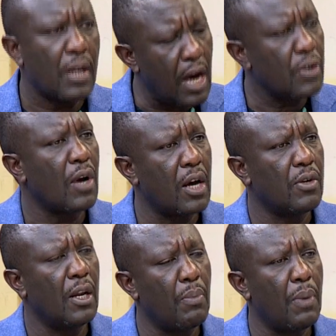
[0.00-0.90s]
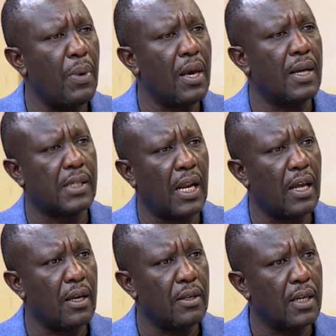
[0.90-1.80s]
actually be paying a
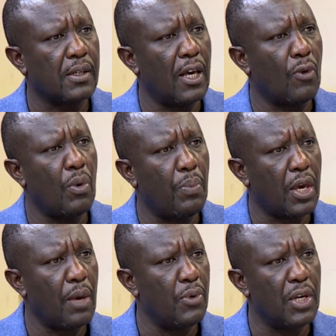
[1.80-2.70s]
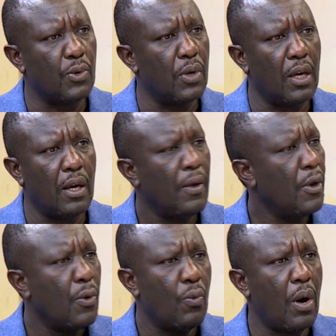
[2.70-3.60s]
salary, just like we pay Kemunya today,
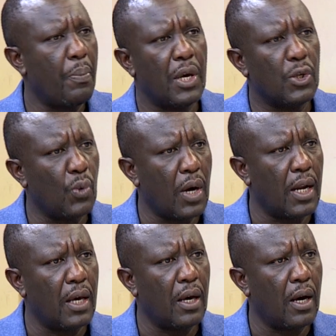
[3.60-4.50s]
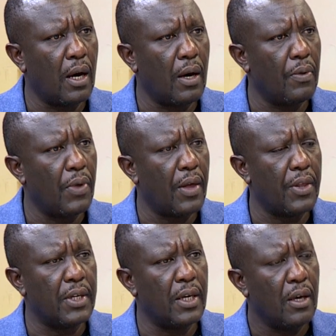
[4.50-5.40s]
we are paying Duale the other
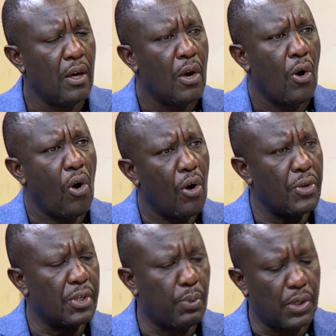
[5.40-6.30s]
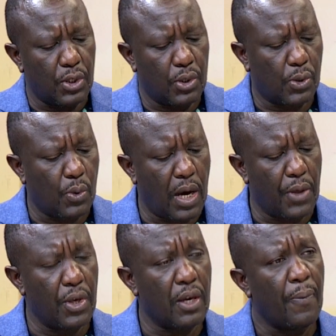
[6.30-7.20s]
day, all these positions. So I
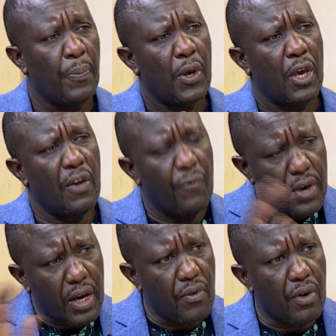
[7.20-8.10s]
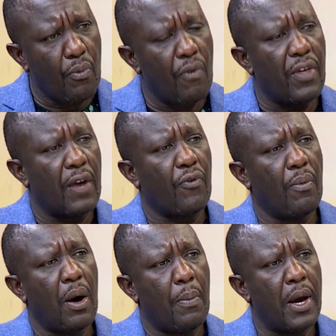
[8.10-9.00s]
think if we can remove that from
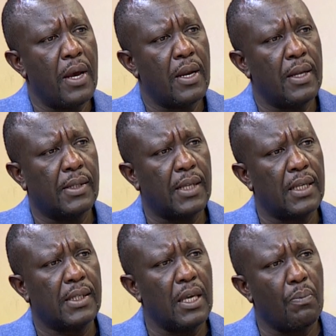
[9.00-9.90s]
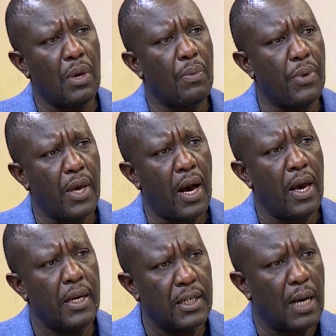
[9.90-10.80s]
our mind and start seeing
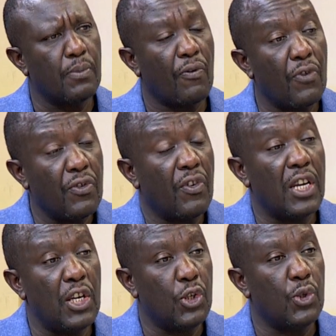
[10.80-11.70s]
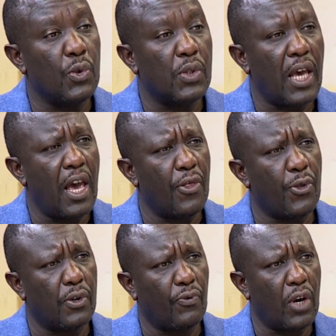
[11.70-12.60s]
BBI in terms of even issues,
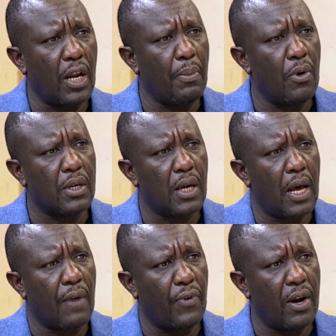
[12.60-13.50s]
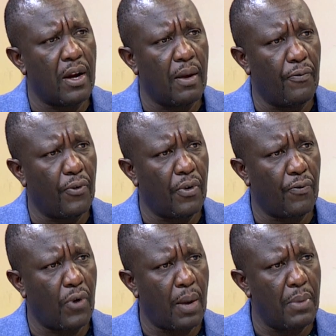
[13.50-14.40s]
ethos, forget about a referendum
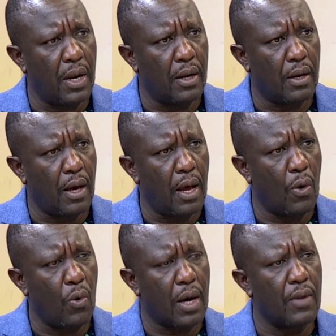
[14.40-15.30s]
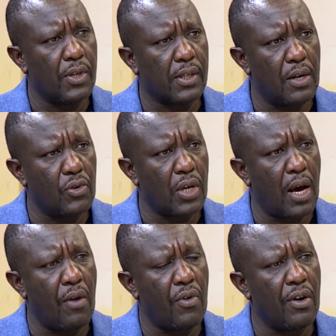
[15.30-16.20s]
for a minute and look at this country
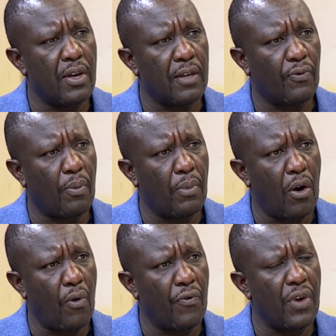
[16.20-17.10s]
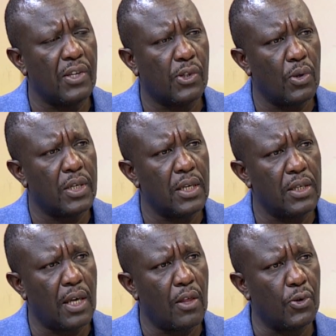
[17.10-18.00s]
100 years from now. If we are insulting each
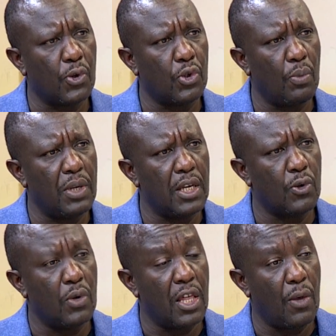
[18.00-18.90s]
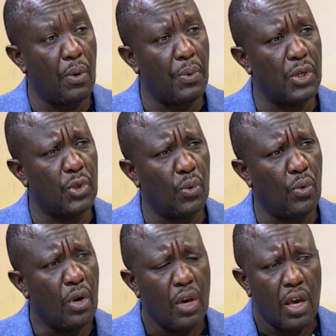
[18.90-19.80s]
other on social media today the way we do,
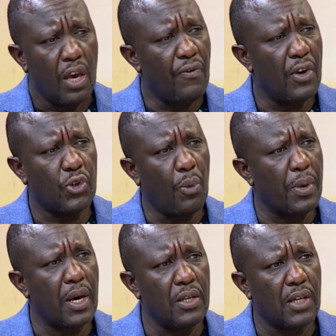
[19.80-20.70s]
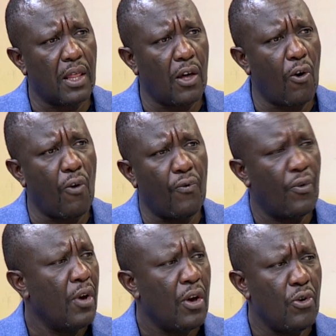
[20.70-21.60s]
if we are chopping each other off,
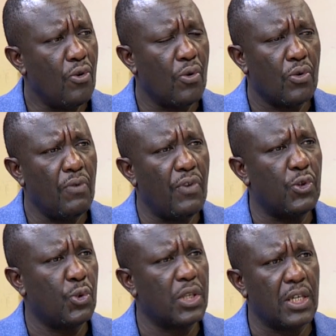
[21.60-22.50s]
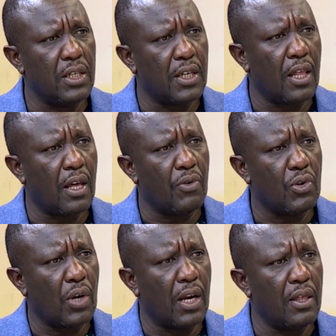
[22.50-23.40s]
you know, even shooting each other
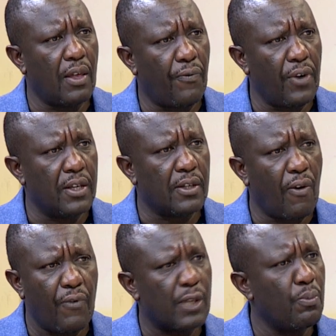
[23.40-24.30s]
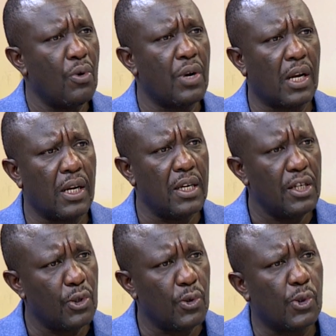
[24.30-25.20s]
literally in the face of a small little
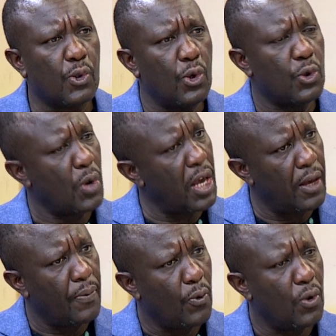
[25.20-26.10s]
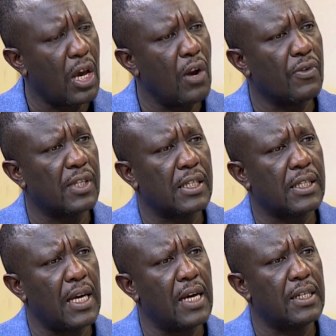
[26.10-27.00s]
issues today, what kind of
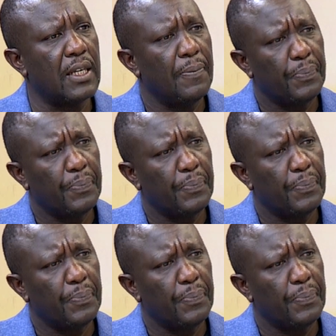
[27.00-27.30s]
society